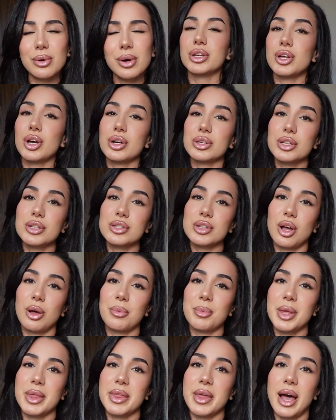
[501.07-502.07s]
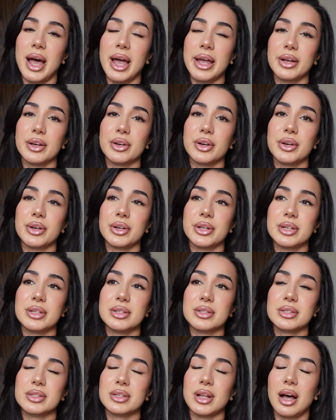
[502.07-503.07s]
The doctor told me that I could
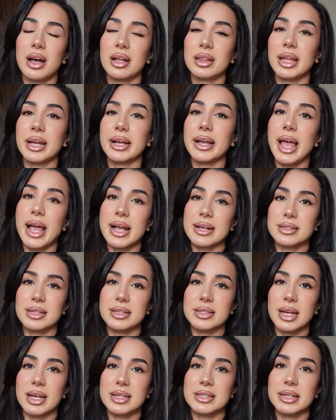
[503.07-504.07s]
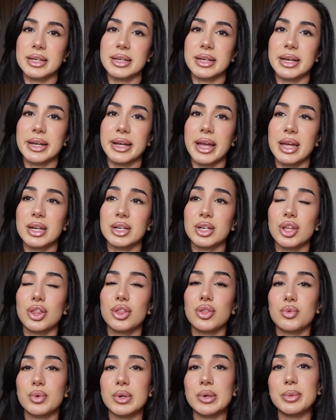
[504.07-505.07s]
start like exercising again
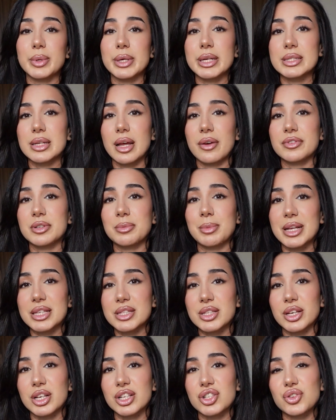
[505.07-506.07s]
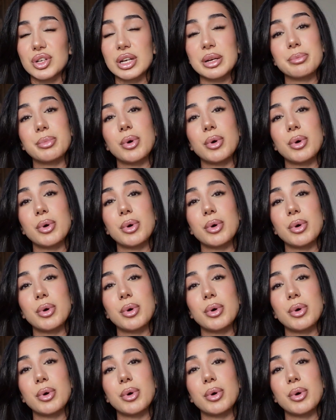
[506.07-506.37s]
3 weeks after my surgery,